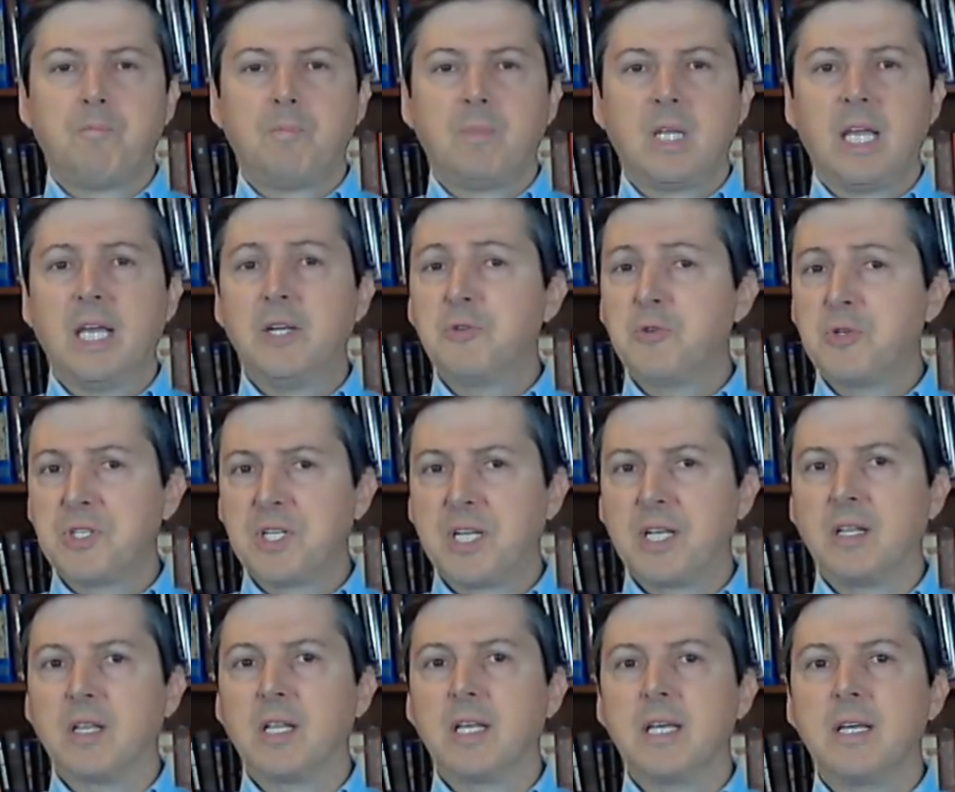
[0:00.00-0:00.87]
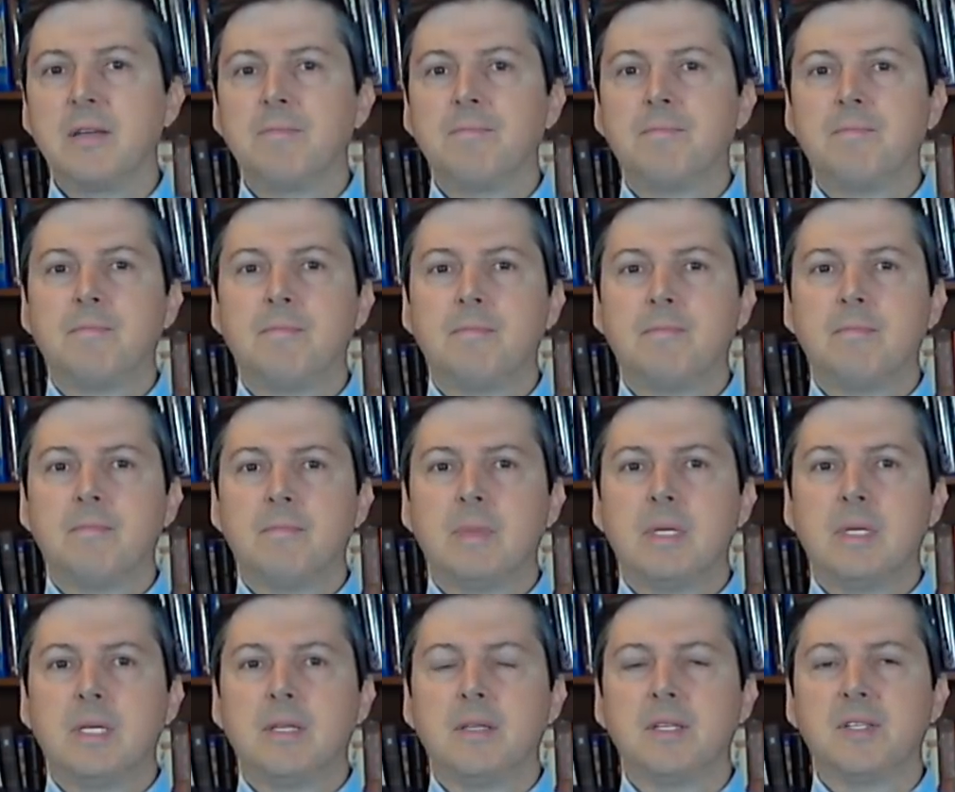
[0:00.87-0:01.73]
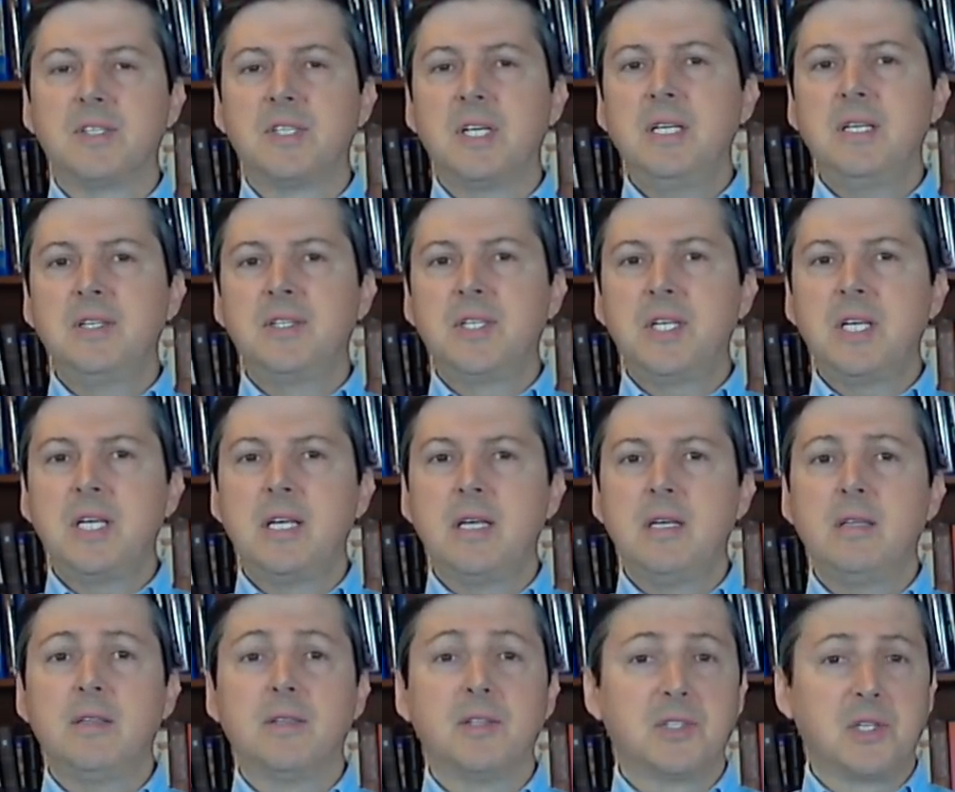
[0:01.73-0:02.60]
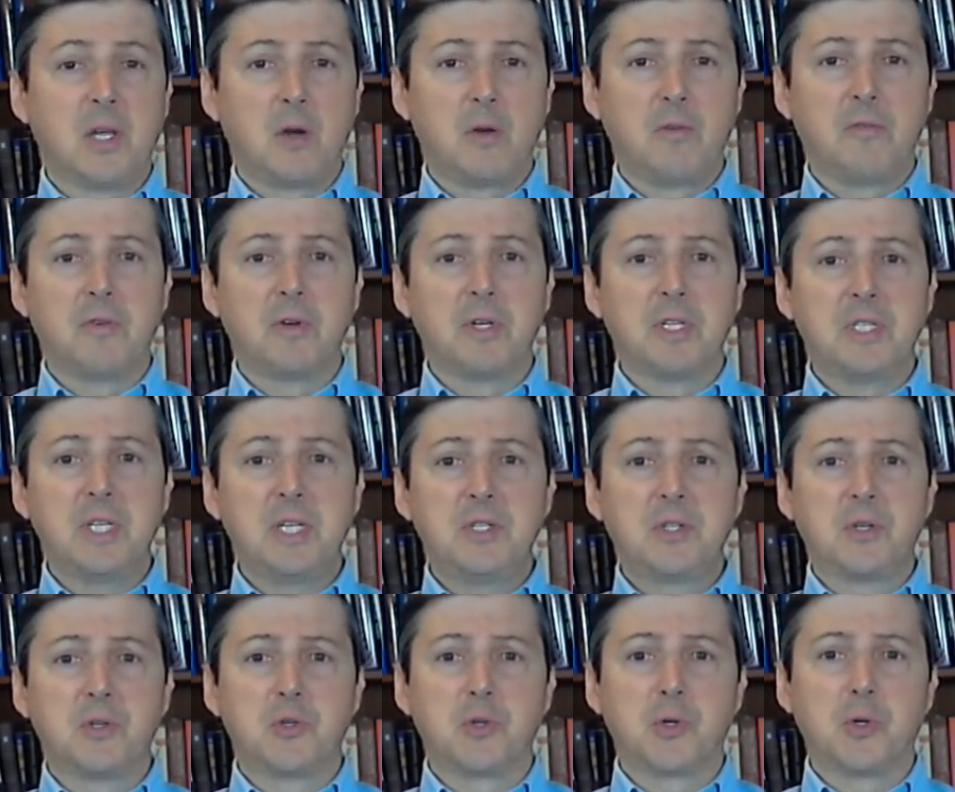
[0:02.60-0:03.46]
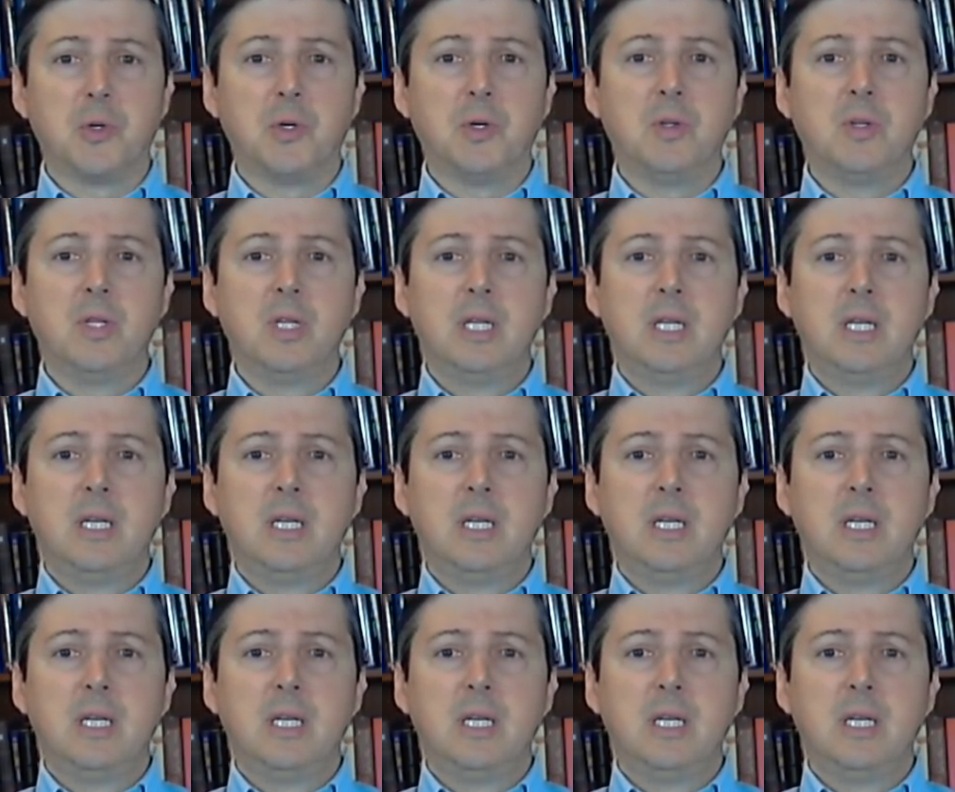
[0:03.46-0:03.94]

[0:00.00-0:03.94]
Interestingly, the CDC, the Center for Disease Control,